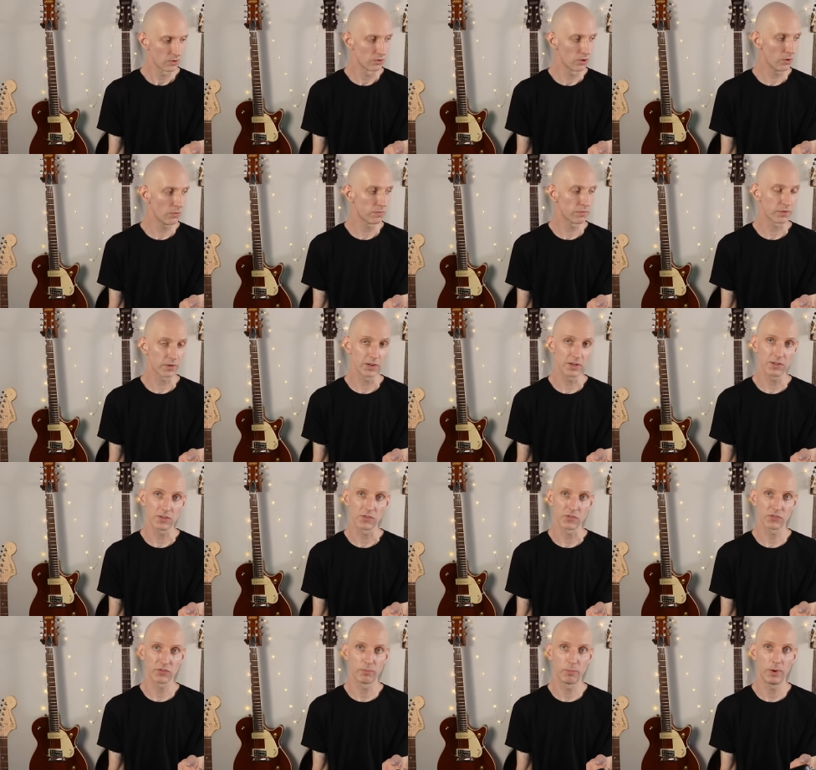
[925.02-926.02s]
no
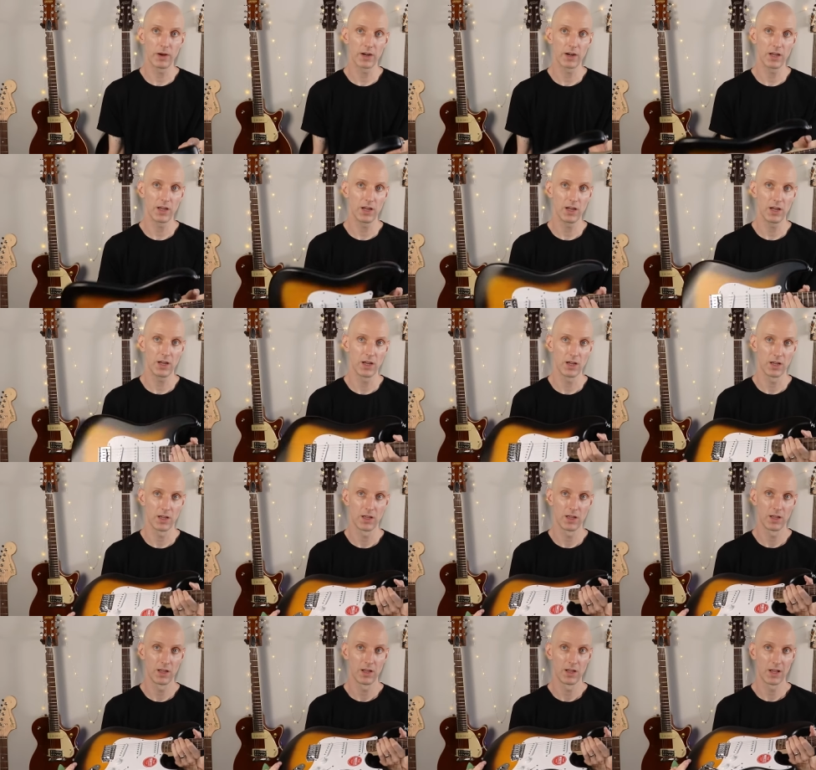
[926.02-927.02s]
frills, but
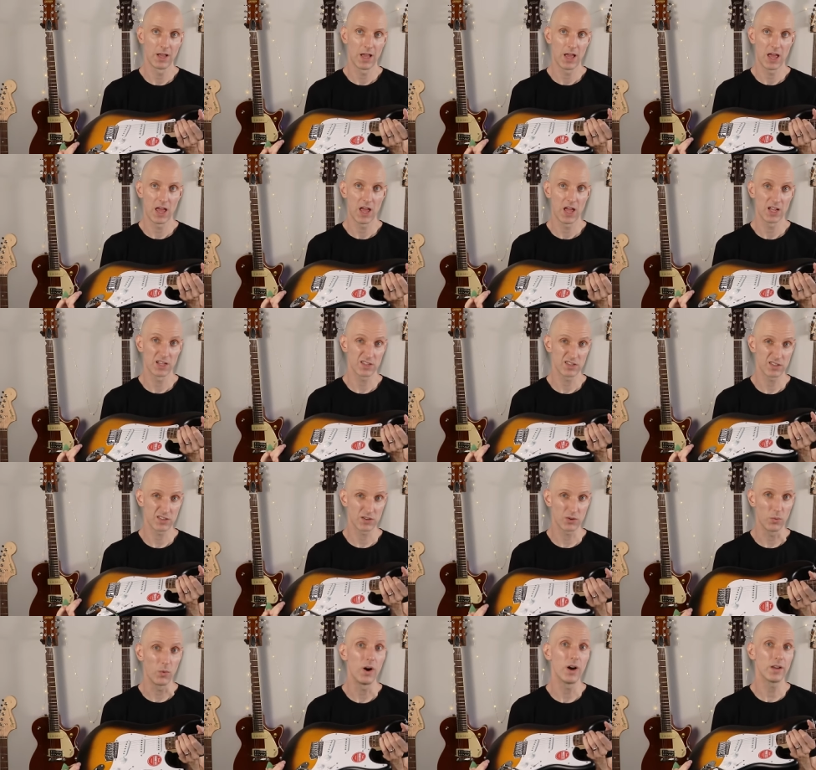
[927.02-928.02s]

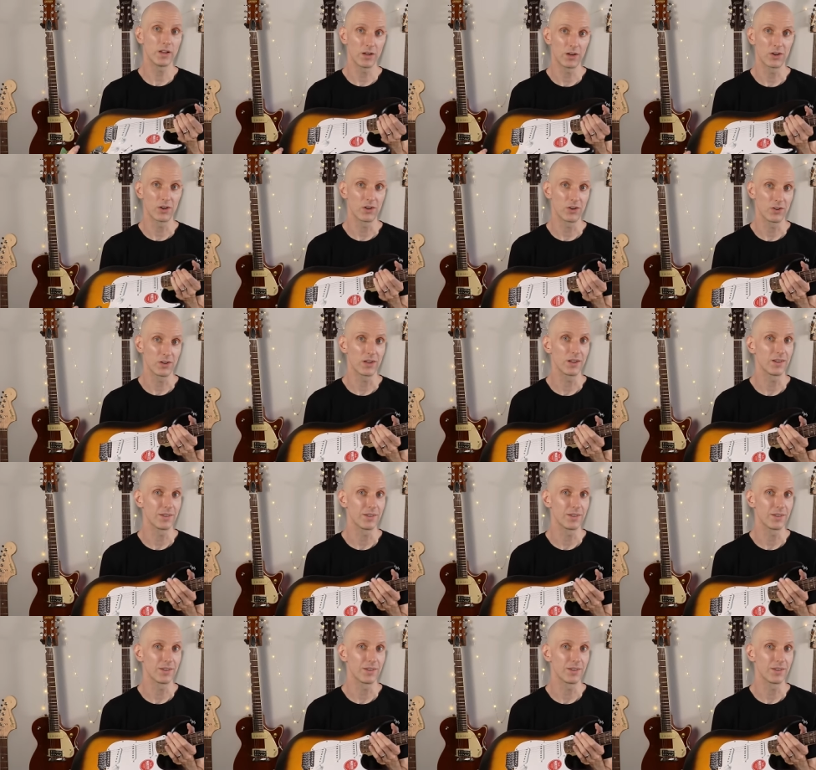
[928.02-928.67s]
Squier